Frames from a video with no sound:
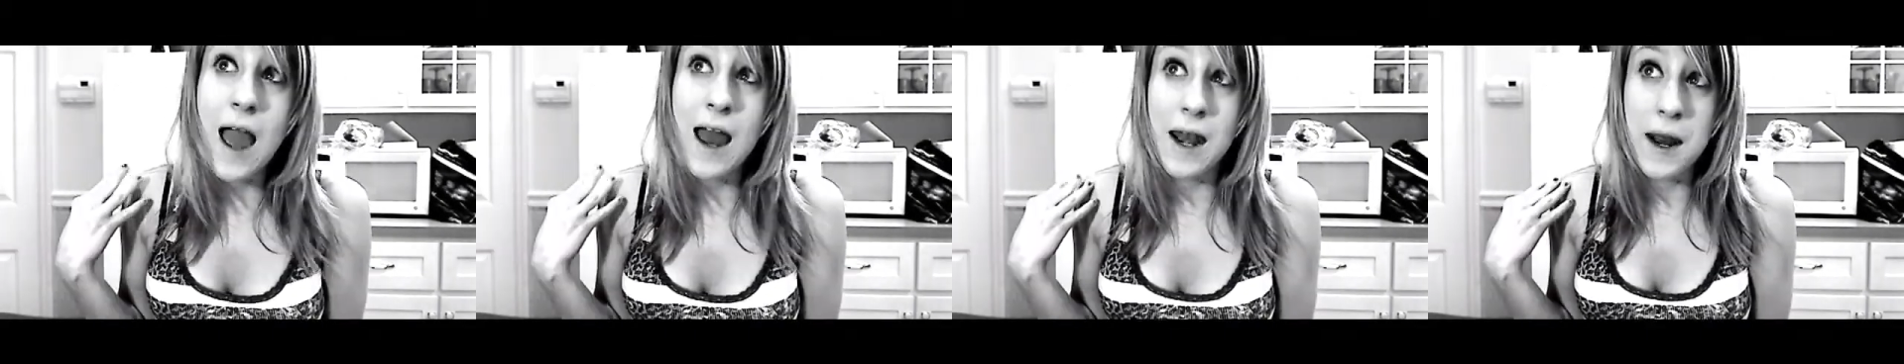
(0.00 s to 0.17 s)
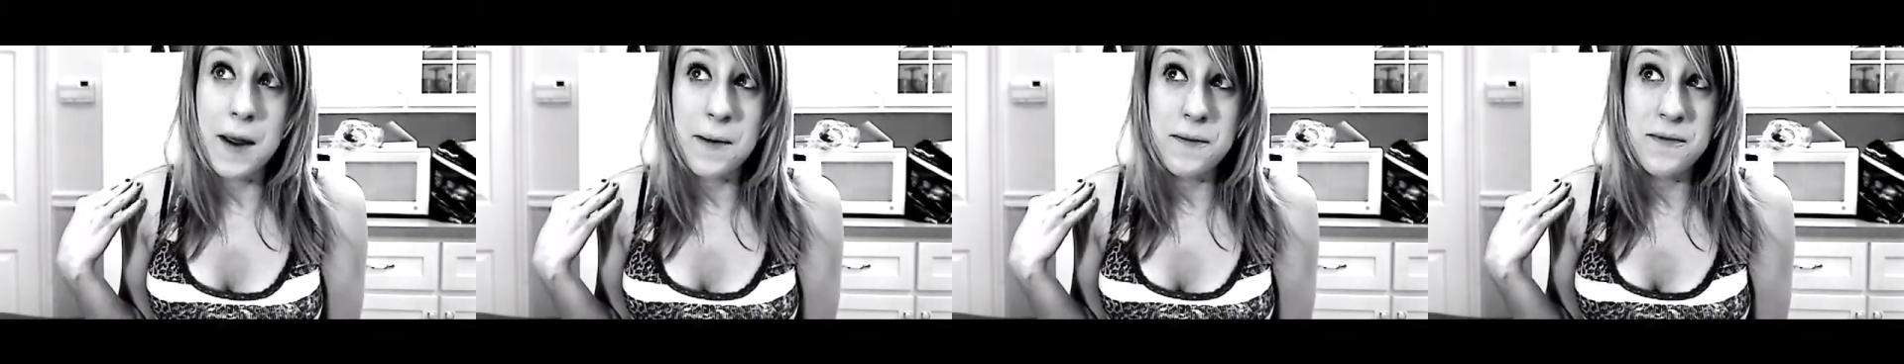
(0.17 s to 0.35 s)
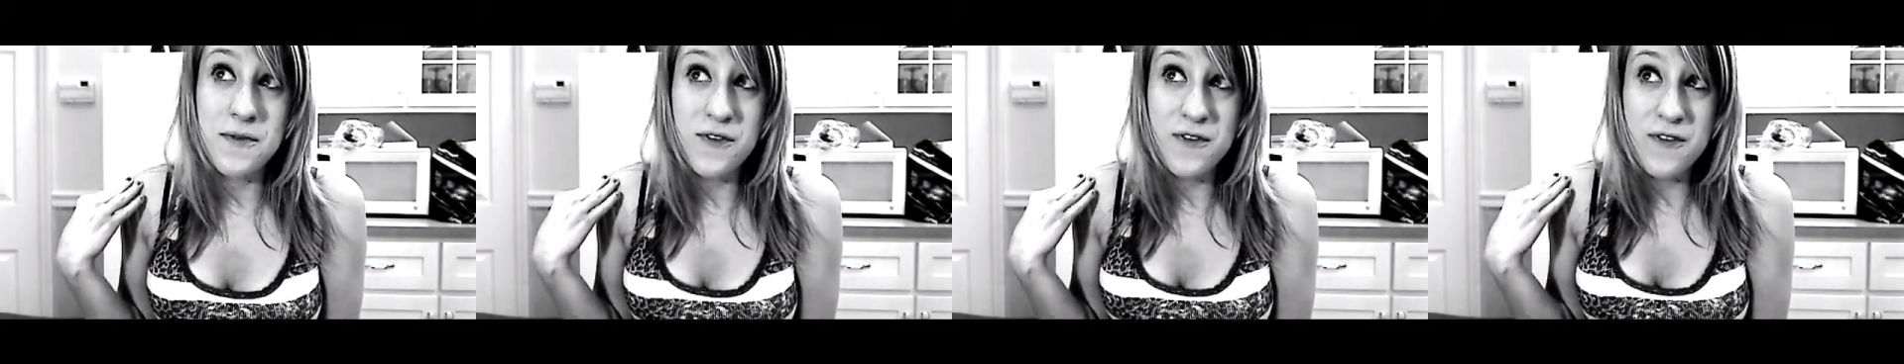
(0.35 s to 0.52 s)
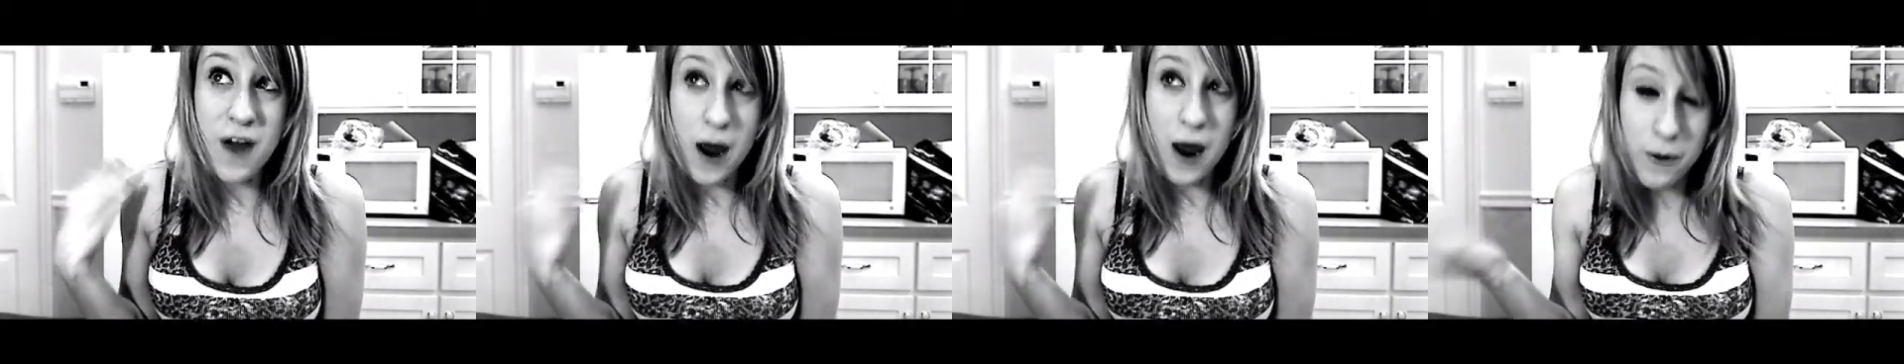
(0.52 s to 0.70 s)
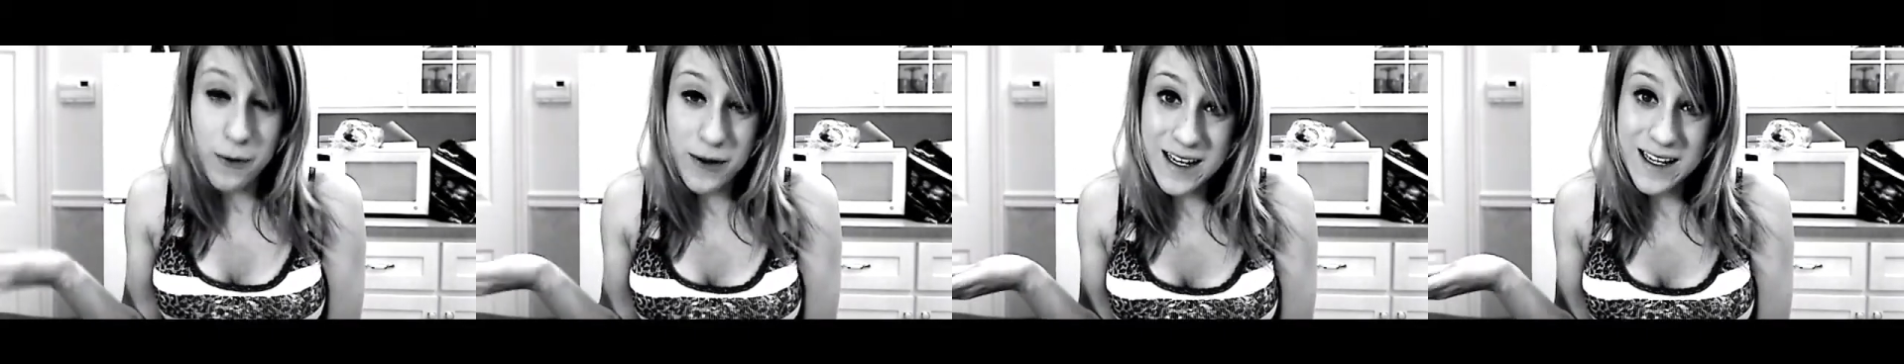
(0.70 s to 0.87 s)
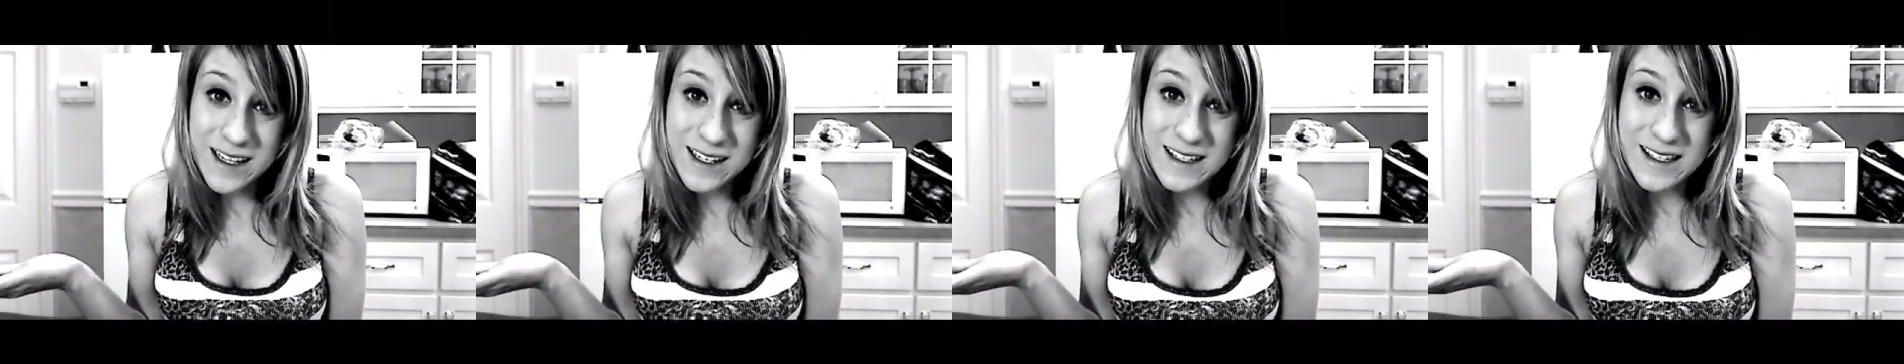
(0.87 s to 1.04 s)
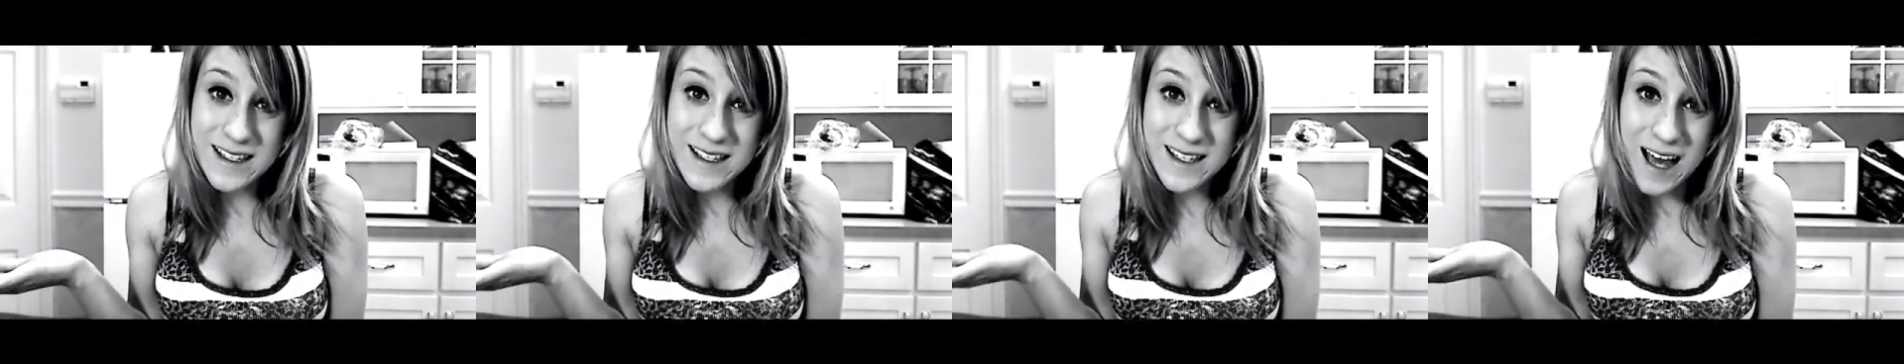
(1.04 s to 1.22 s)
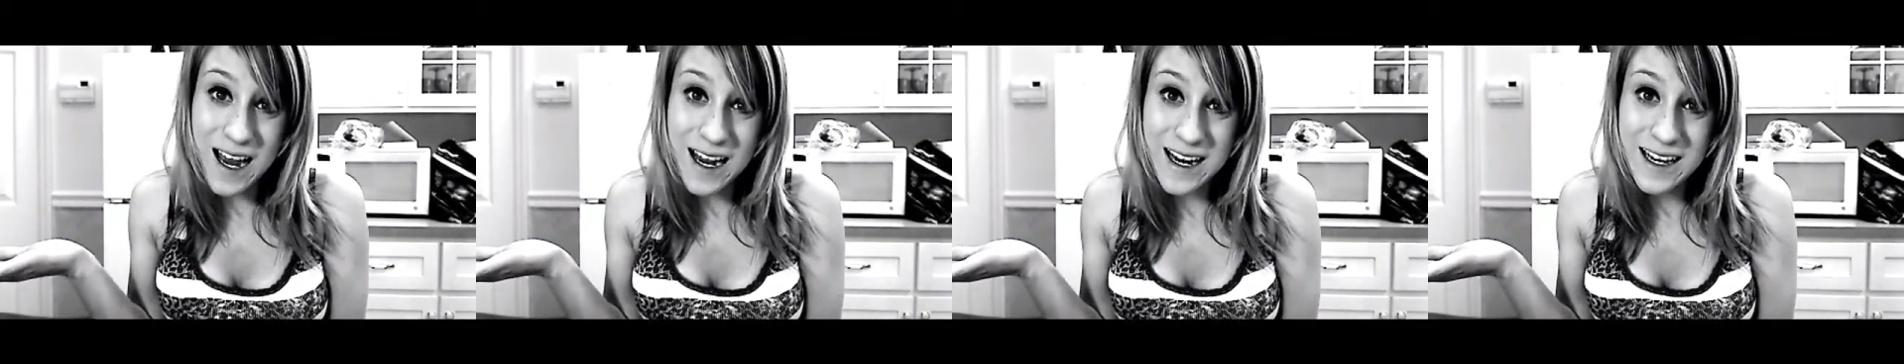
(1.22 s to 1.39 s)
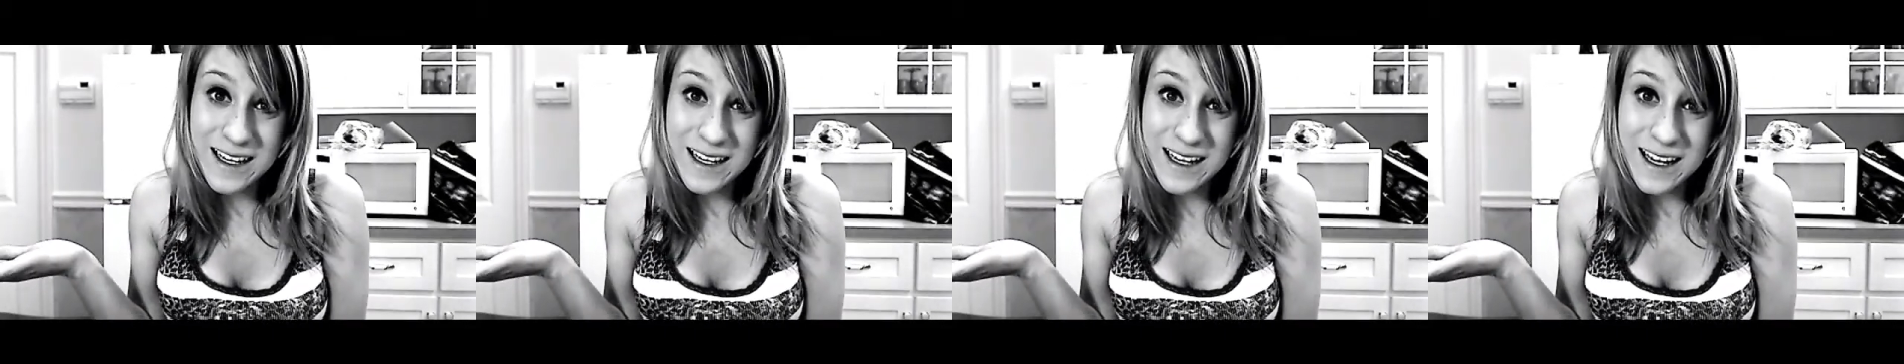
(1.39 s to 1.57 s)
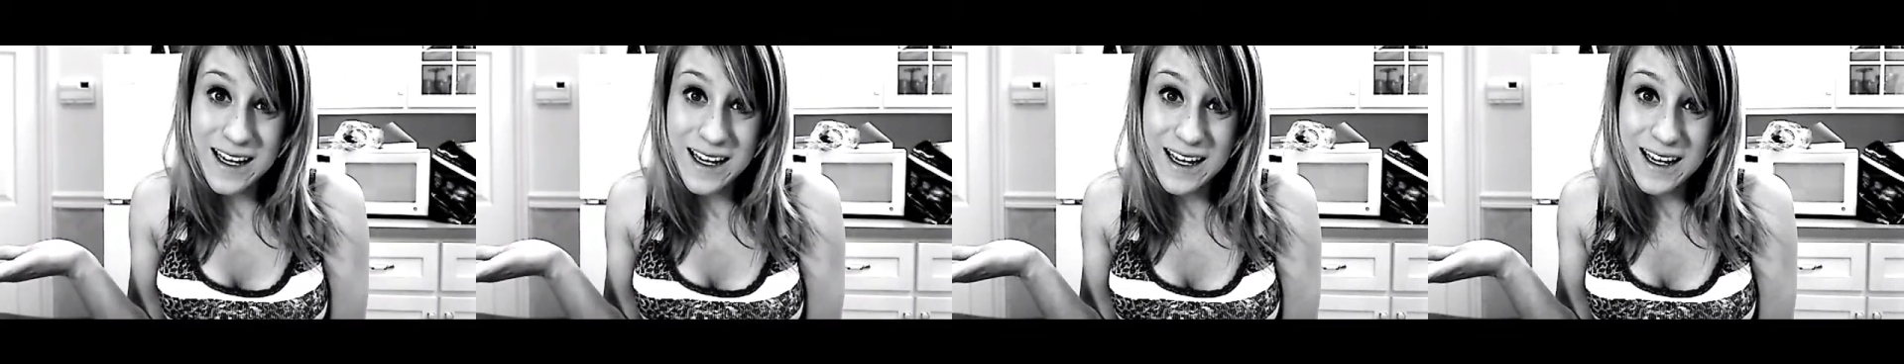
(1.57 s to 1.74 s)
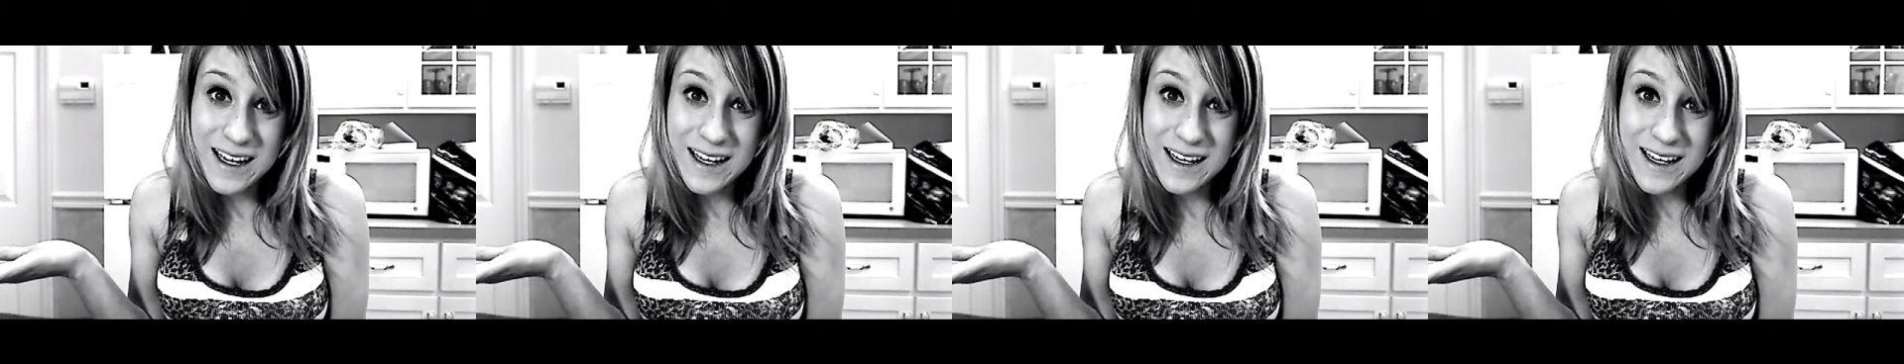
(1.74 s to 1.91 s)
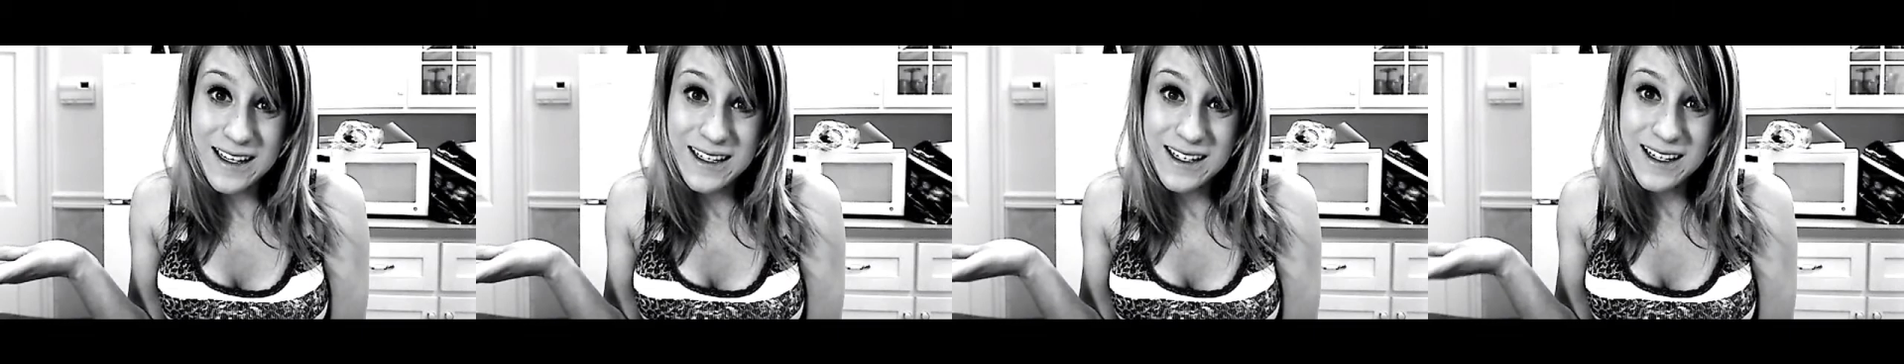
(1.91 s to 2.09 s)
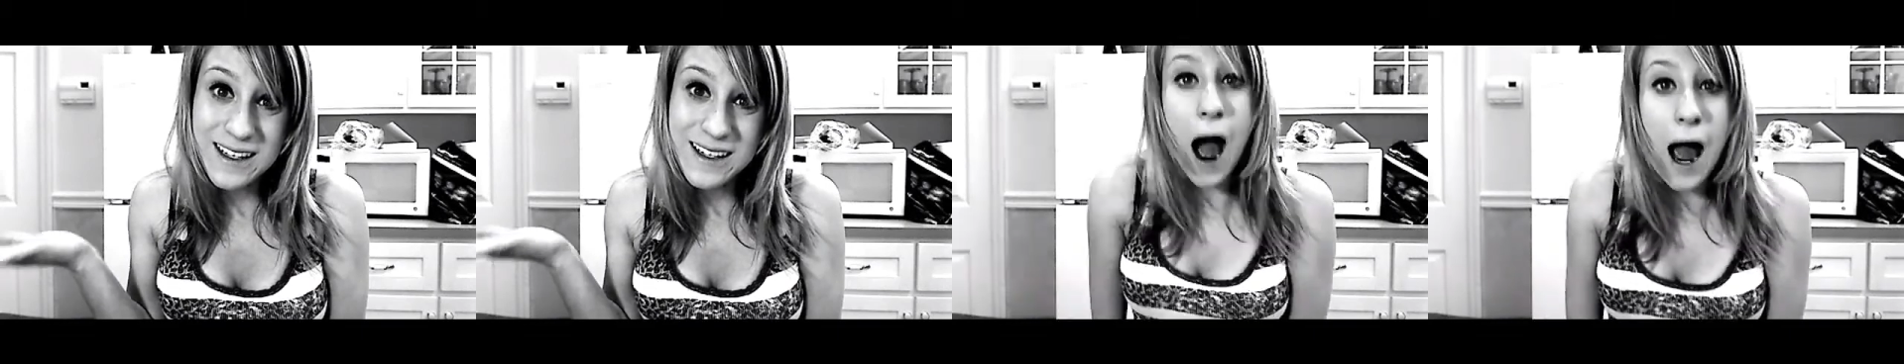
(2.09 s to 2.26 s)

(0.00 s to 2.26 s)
And I'm very excited!